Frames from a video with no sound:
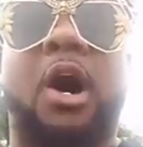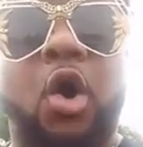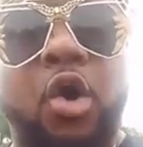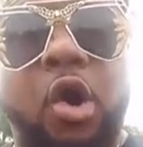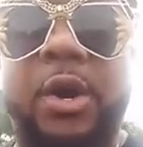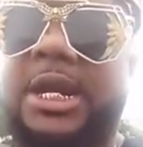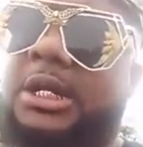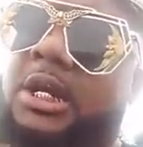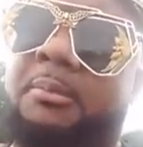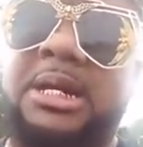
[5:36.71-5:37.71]
Them hoes
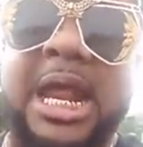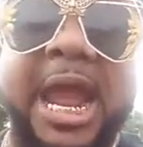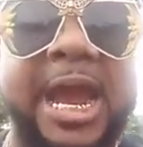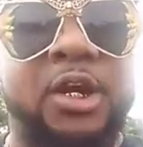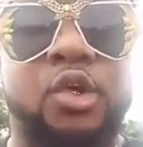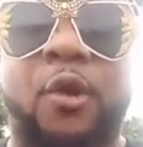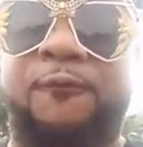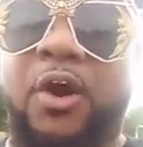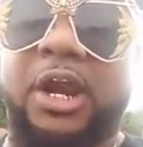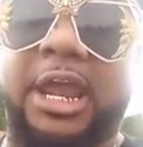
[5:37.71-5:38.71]
gonna hit the number 9
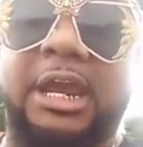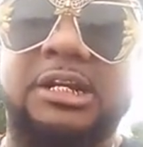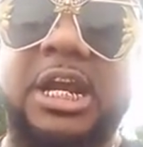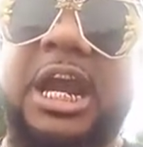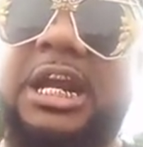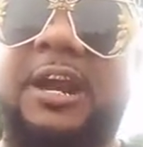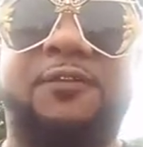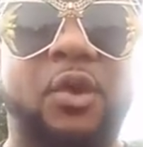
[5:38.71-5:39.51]
on your fuck ass.